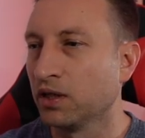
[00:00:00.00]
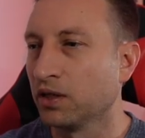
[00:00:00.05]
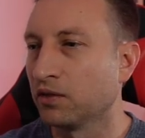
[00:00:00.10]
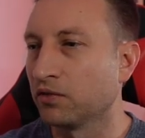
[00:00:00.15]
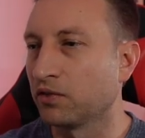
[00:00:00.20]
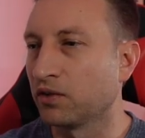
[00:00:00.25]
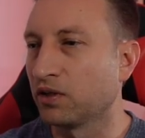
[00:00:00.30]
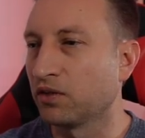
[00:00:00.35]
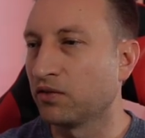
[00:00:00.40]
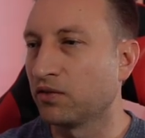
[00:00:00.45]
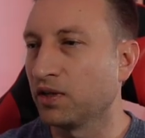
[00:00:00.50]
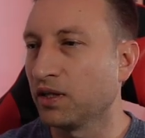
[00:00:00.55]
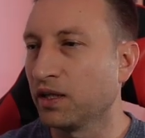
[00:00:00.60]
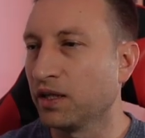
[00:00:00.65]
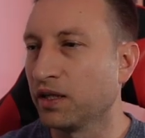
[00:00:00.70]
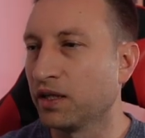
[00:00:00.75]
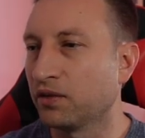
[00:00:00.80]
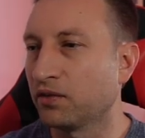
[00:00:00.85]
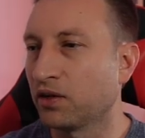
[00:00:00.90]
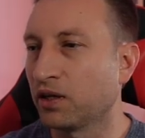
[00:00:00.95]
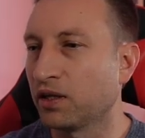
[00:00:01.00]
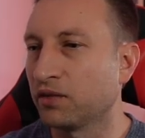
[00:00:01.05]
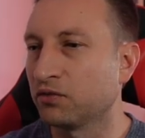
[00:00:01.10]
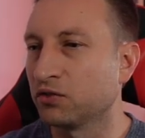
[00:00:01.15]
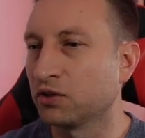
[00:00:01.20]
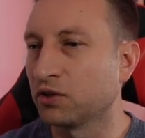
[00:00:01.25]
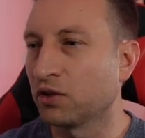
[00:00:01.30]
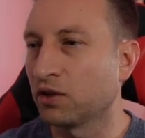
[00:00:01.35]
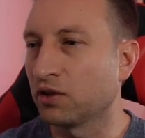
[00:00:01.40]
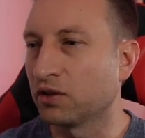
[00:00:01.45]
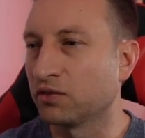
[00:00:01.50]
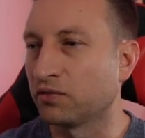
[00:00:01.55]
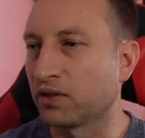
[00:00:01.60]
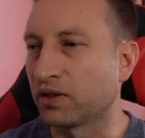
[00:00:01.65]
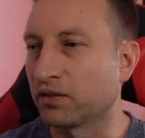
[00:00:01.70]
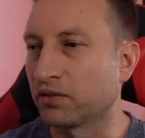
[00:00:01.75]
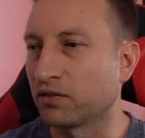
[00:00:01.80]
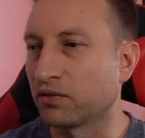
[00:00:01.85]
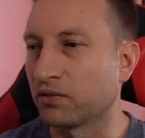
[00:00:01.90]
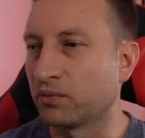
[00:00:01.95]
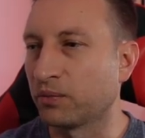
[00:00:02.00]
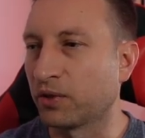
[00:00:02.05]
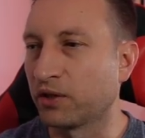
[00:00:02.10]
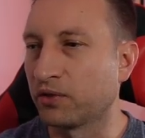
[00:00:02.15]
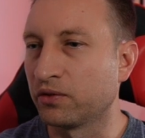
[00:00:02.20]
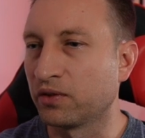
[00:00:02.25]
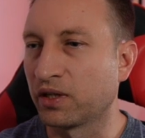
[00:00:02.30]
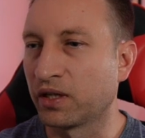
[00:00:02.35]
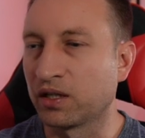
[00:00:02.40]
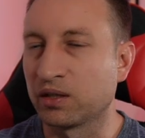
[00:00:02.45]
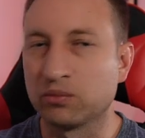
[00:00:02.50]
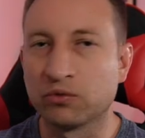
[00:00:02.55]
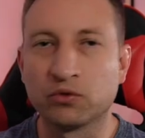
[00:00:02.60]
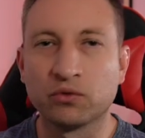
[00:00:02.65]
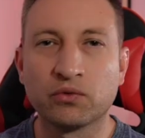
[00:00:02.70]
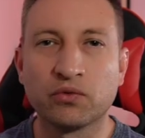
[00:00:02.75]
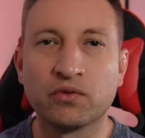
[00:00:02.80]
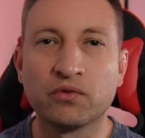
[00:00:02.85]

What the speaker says: So you can see here I haven't got advanced mode enabled.